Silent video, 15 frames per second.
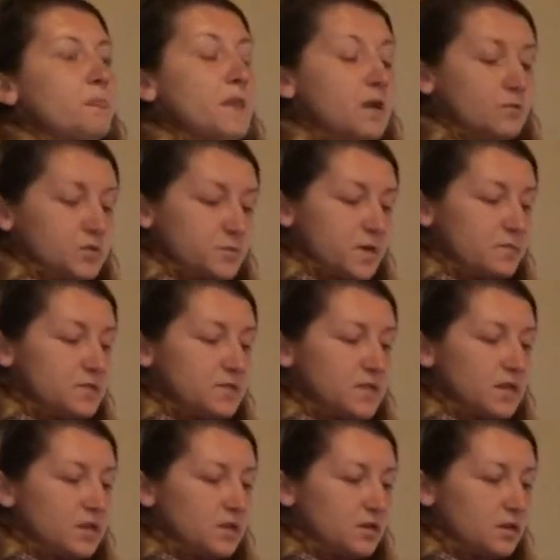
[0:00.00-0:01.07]
yeah, it was my
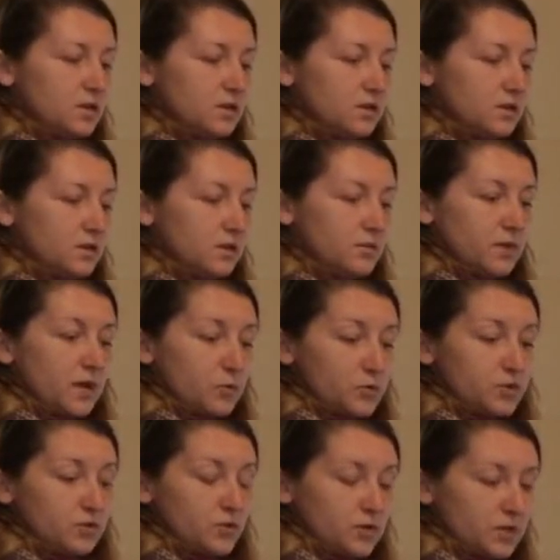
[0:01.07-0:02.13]
mistake, and I
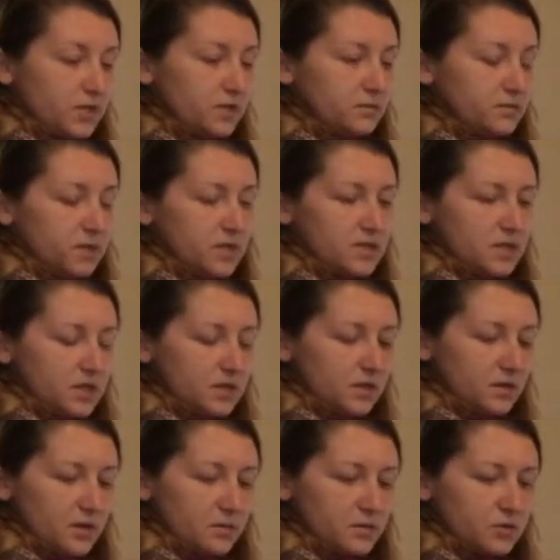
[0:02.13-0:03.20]
was sorry, and I
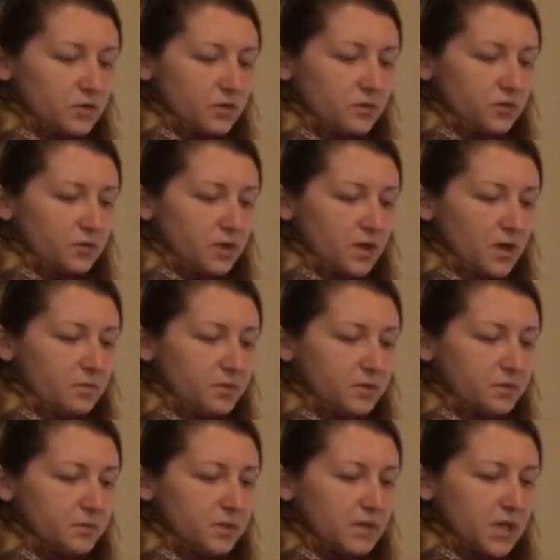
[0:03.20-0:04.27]
said I'm sorry for what
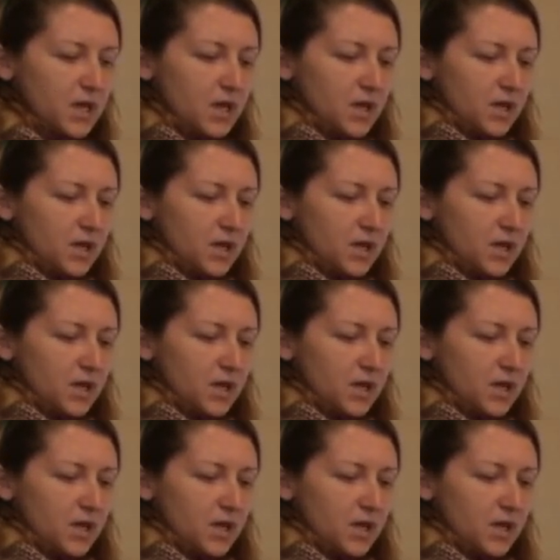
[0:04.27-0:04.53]
happened, but